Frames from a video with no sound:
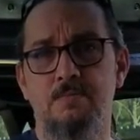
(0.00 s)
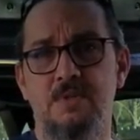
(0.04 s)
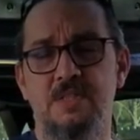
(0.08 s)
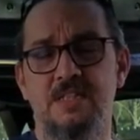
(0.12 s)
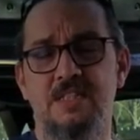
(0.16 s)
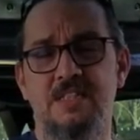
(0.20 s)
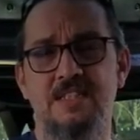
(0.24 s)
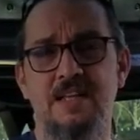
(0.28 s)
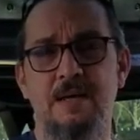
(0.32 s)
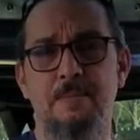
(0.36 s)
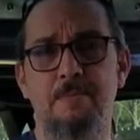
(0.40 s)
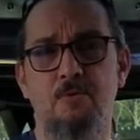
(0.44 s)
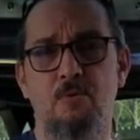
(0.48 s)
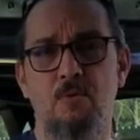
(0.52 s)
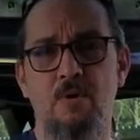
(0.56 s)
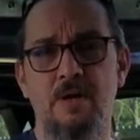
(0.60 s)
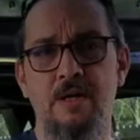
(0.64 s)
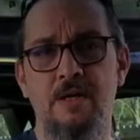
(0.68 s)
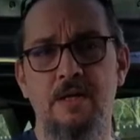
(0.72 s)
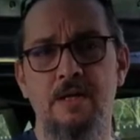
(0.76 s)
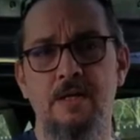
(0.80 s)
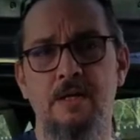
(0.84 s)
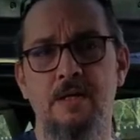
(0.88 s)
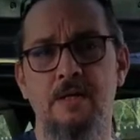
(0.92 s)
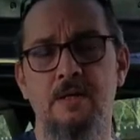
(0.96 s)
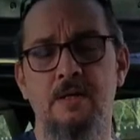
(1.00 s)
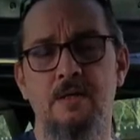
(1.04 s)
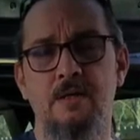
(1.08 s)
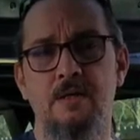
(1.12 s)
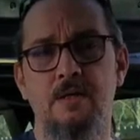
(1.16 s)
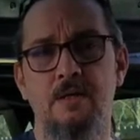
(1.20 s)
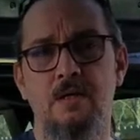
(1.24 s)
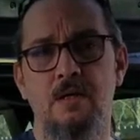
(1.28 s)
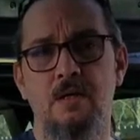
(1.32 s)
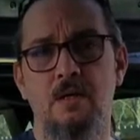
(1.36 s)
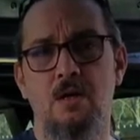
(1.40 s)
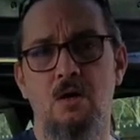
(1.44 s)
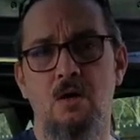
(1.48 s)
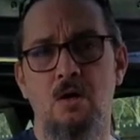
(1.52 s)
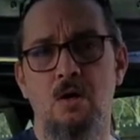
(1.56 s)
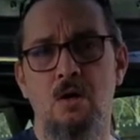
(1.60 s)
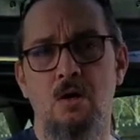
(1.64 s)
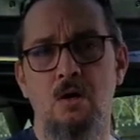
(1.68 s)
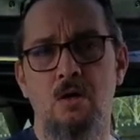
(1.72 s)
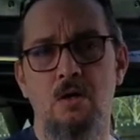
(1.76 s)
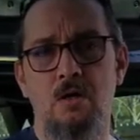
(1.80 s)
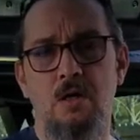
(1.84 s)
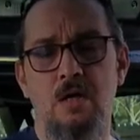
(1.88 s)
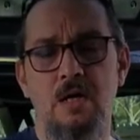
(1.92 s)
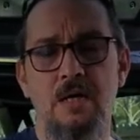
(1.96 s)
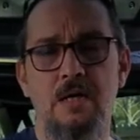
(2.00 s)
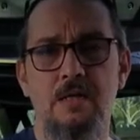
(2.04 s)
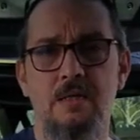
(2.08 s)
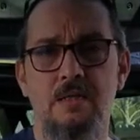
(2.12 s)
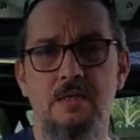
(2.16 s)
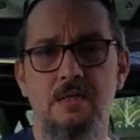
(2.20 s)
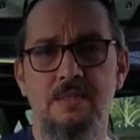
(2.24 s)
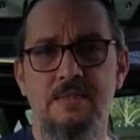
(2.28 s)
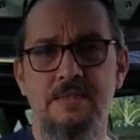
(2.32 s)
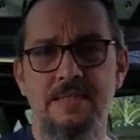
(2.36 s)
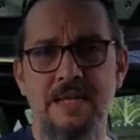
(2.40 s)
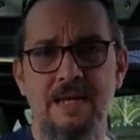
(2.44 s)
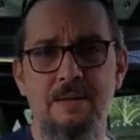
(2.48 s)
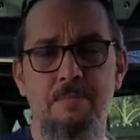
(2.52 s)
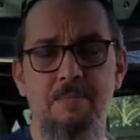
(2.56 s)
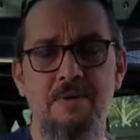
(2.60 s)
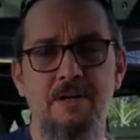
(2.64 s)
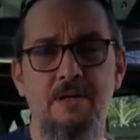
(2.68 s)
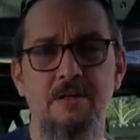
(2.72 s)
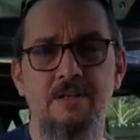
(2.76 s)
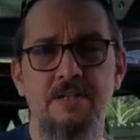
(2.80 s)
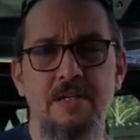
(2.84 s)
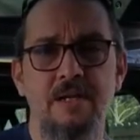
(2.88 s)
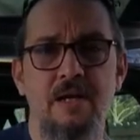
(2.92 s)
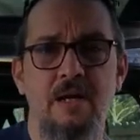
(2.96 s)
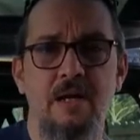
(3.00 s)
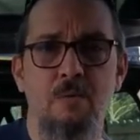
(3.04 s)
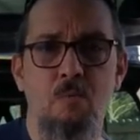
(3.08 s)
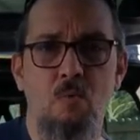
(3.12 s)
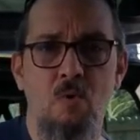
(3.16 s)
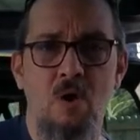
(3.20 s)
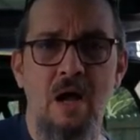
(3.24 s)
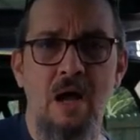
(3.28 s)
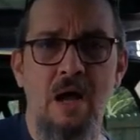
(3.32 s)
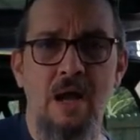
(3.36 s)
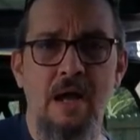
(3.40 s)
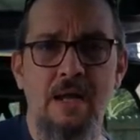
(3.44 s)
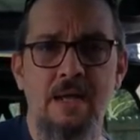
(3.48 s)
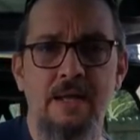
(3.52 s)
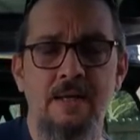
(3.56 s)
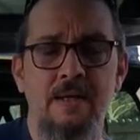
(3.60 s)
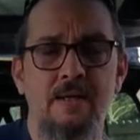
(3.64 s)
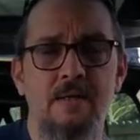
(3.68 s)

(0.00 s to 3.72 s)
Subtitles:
separating our Dad Bear DIY